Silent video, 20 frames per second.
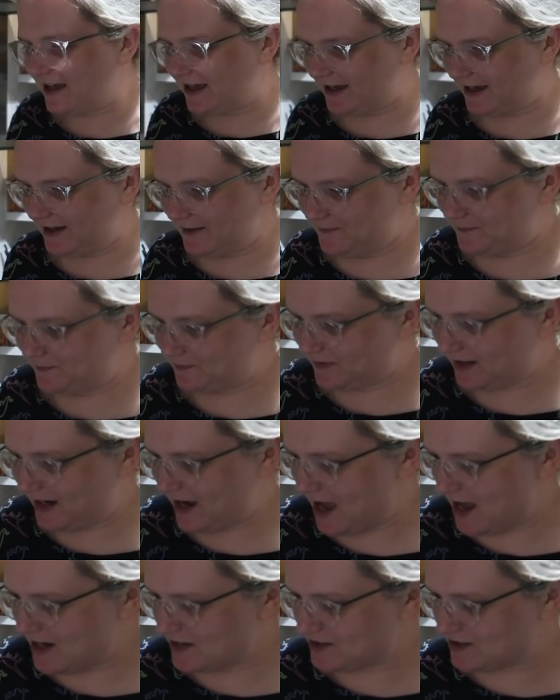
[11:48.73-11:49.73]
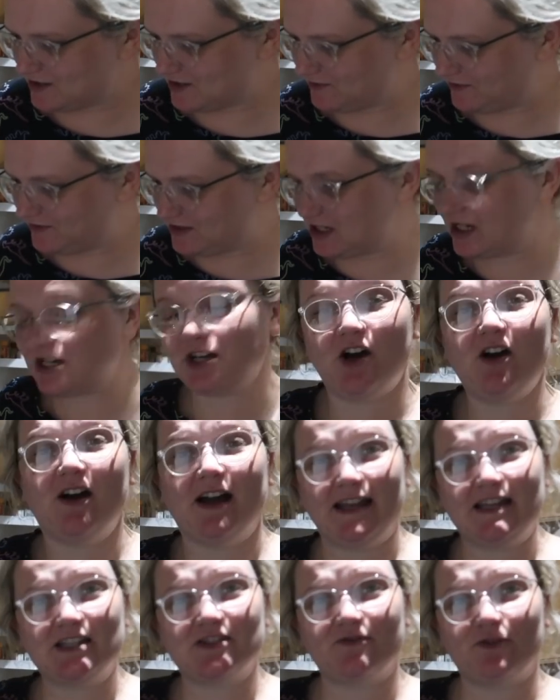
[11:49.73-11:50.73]
Um, and
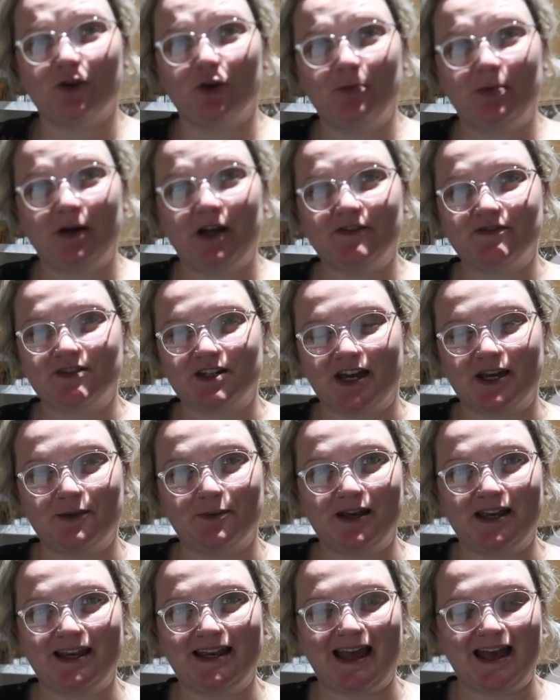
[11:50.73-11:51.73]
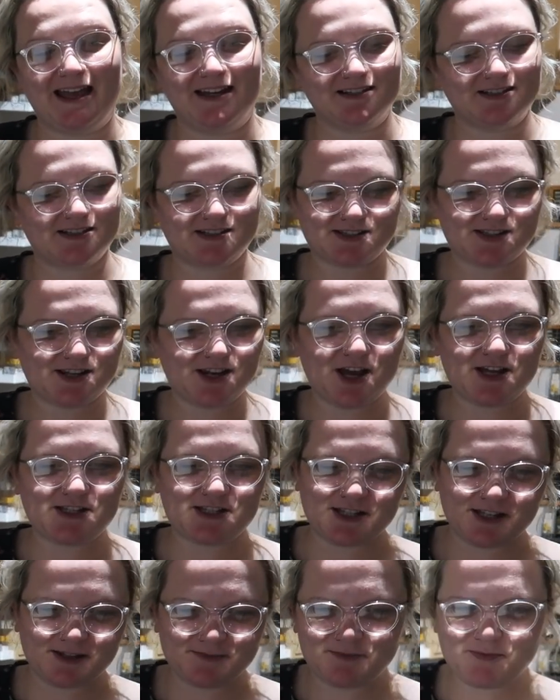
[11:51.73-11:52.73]
tonight for birthday weekend, because I like
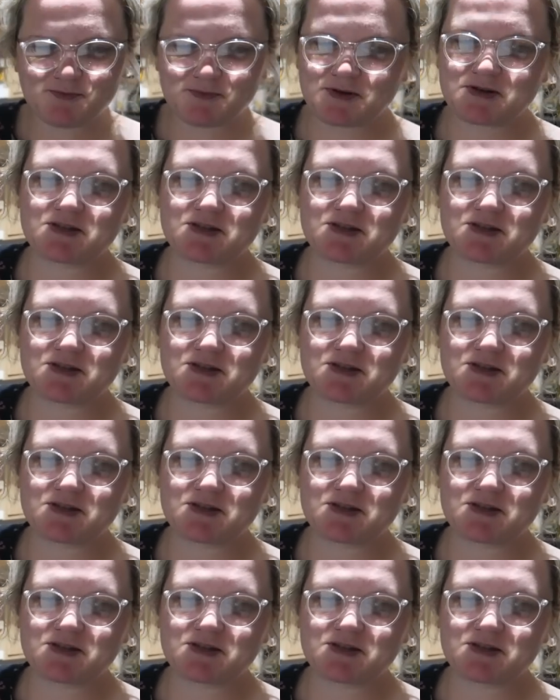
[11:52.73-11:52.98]
to,